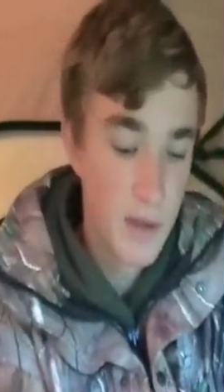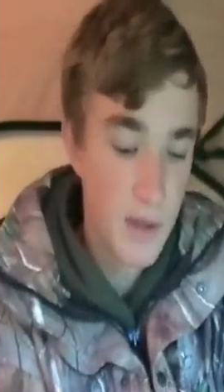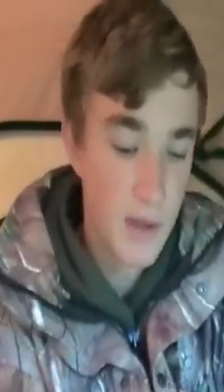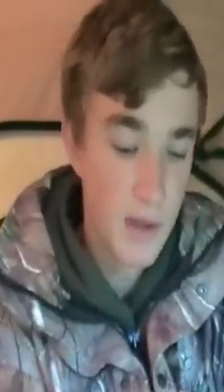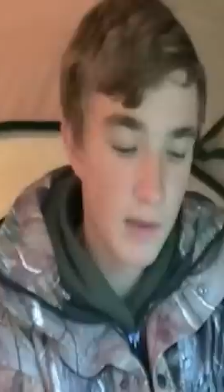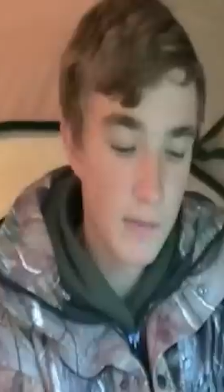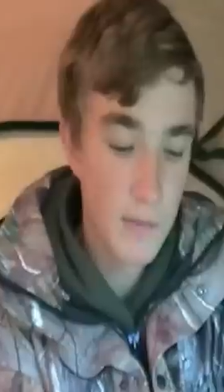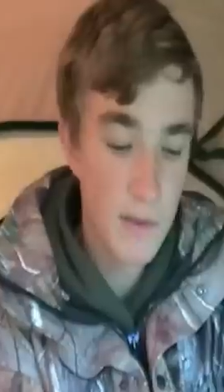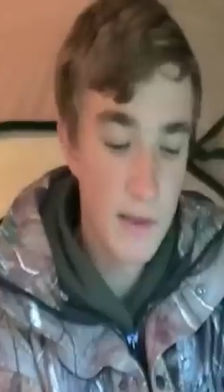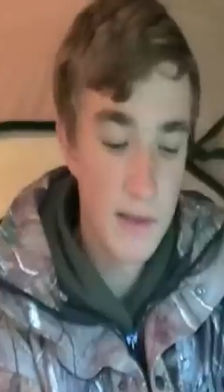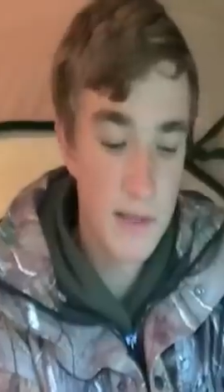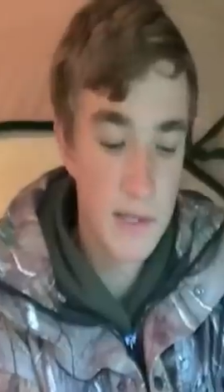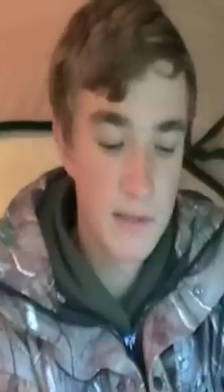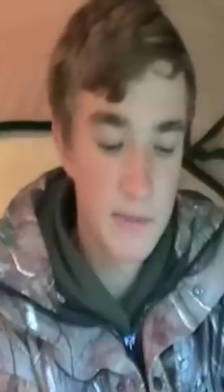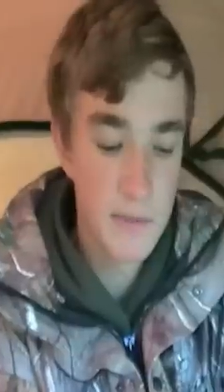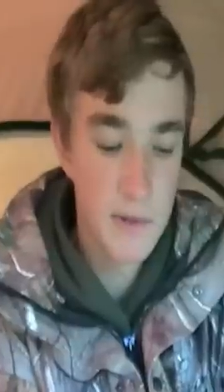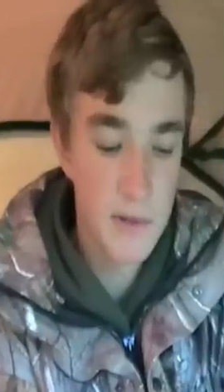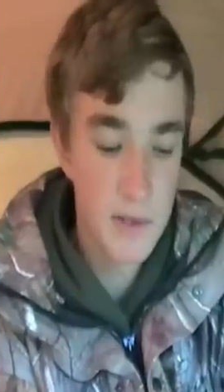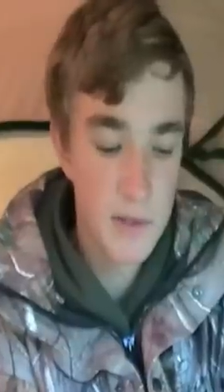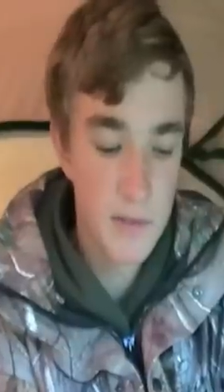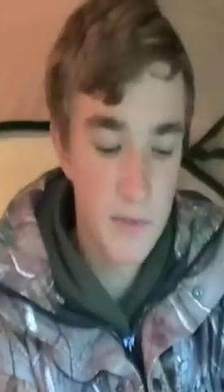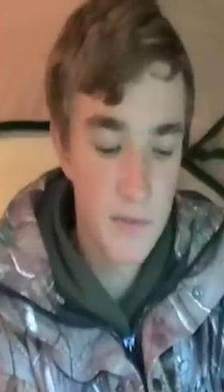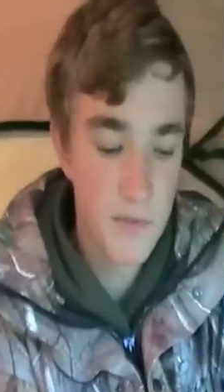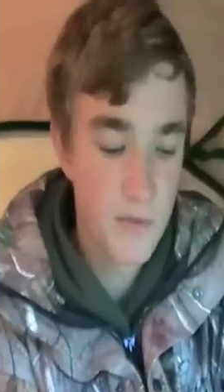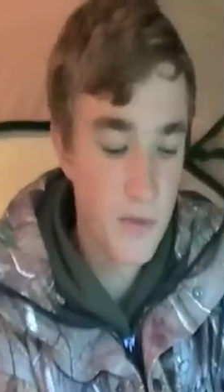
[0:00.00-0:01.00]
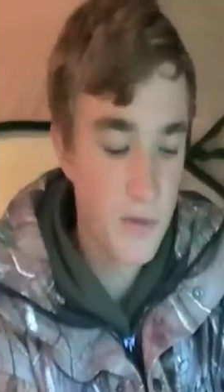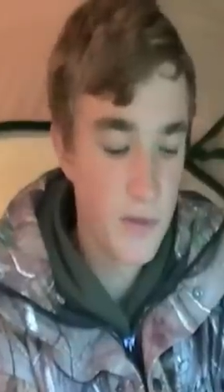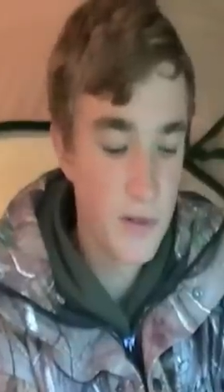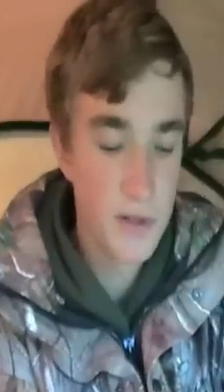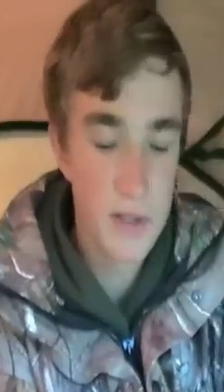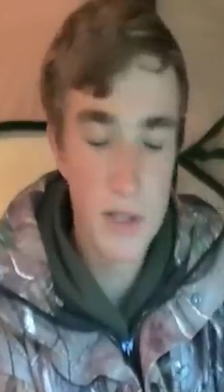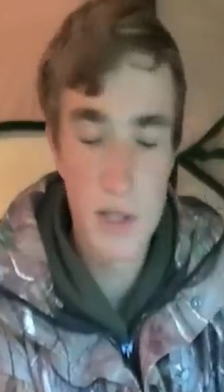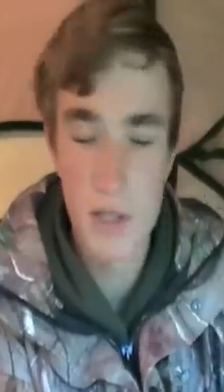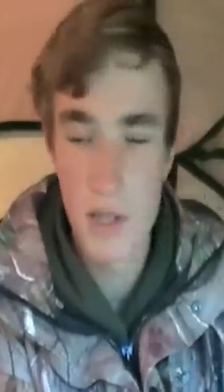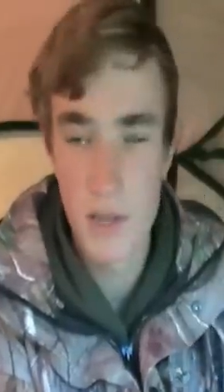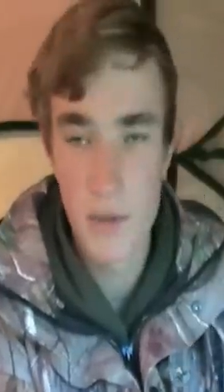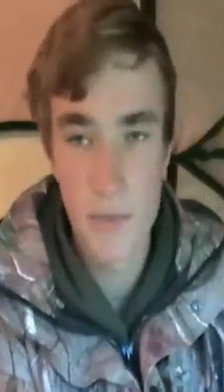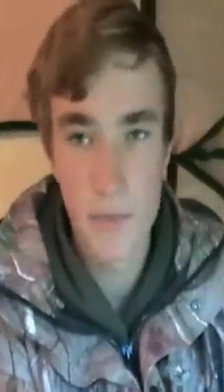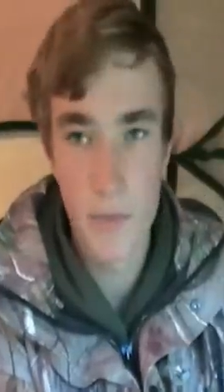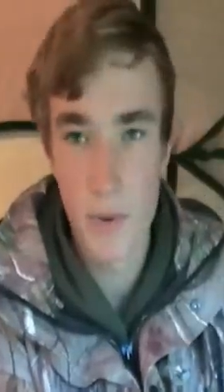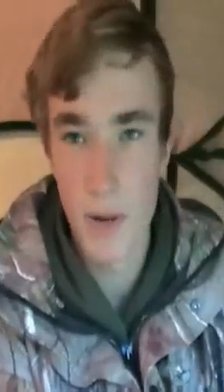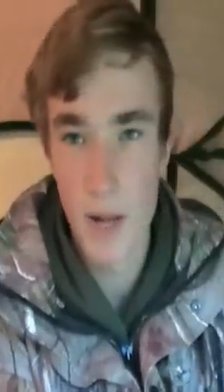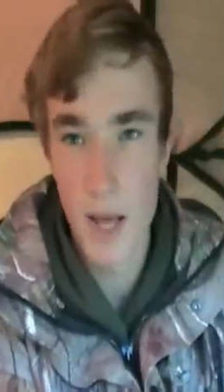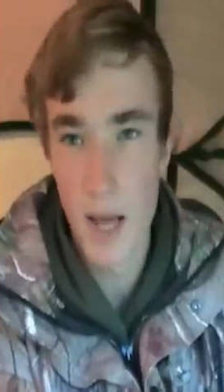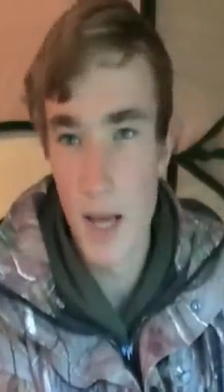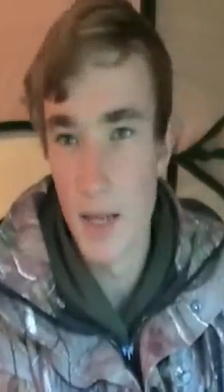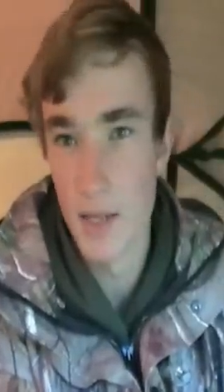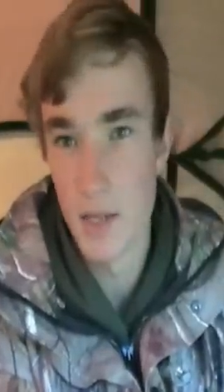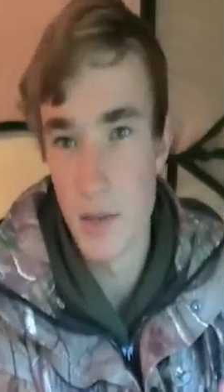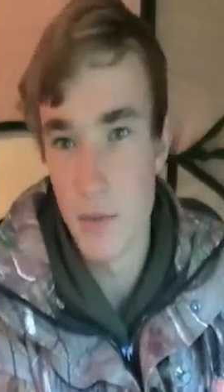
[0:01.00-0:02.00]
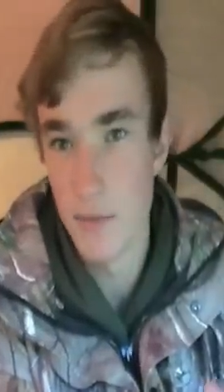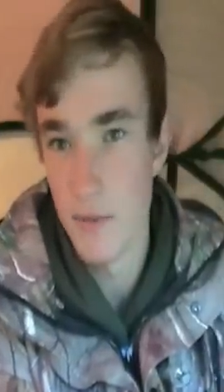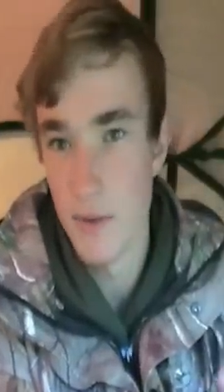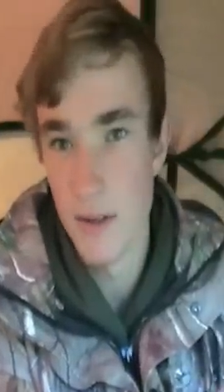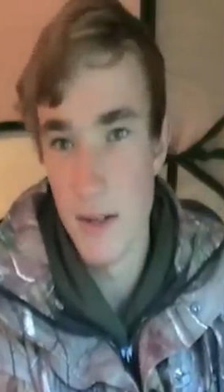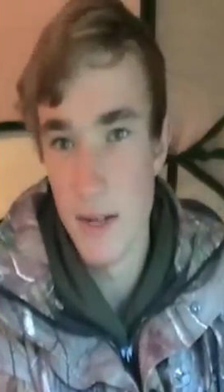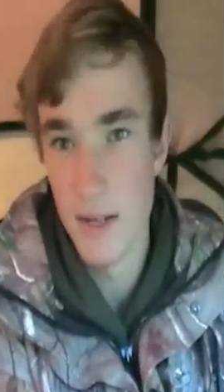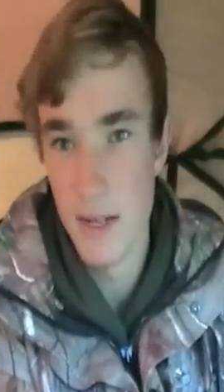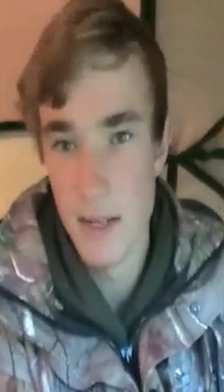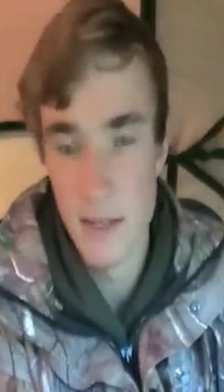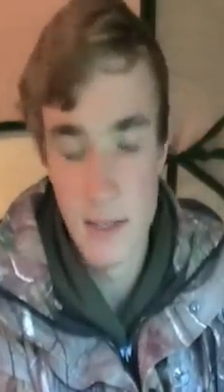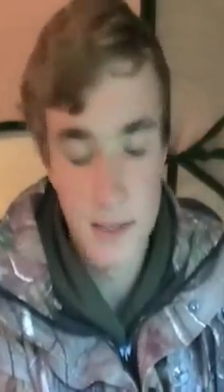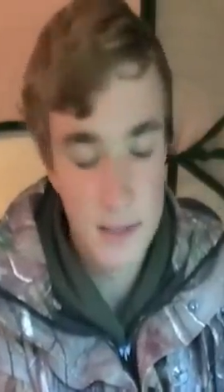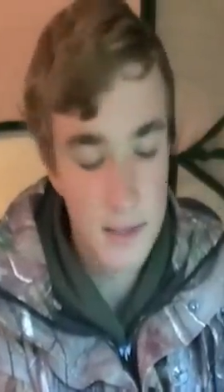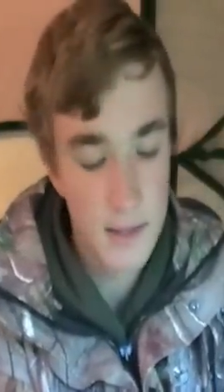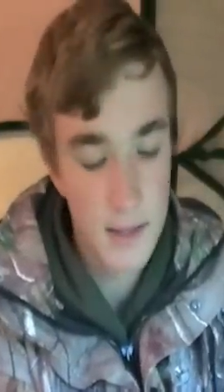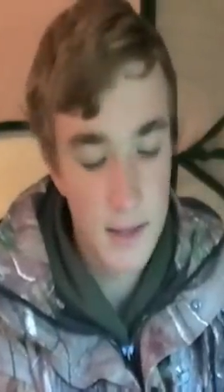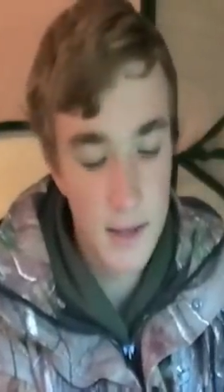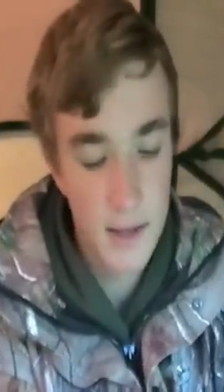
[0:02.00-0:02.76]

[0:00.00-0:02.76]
You may have seen music before, as simple as it really is.